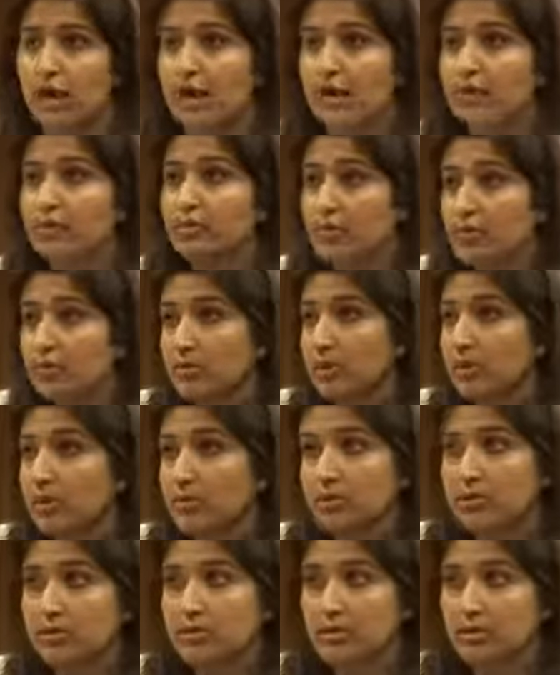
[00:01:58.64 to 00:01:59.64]
help you,
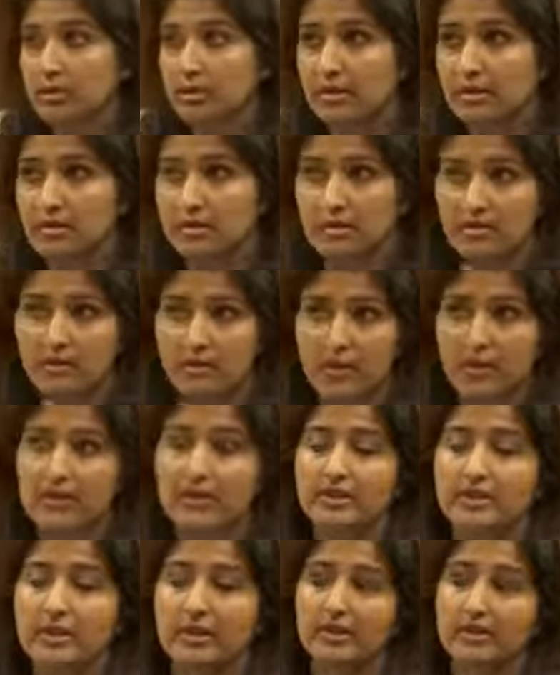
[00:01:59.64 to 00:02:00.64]
because it's a
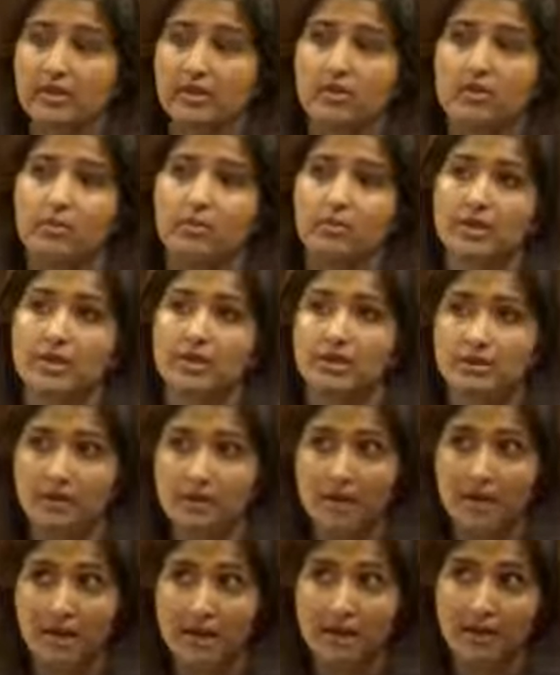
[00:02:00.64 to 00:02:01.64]
very technical piece.
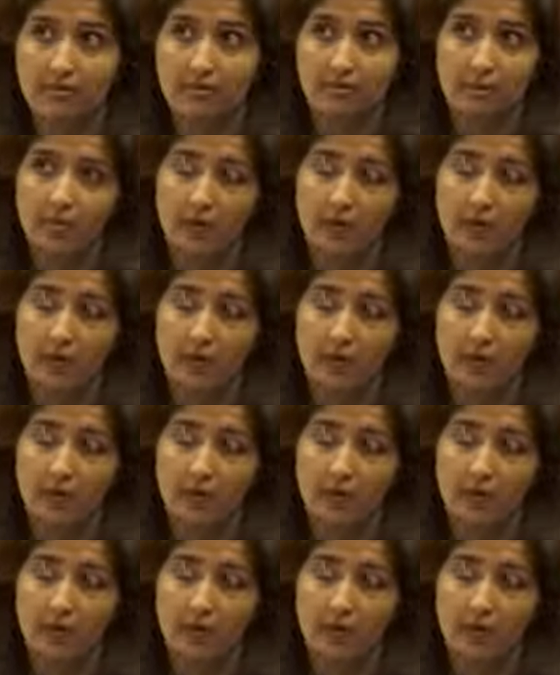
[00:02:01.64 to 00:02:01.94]
I have a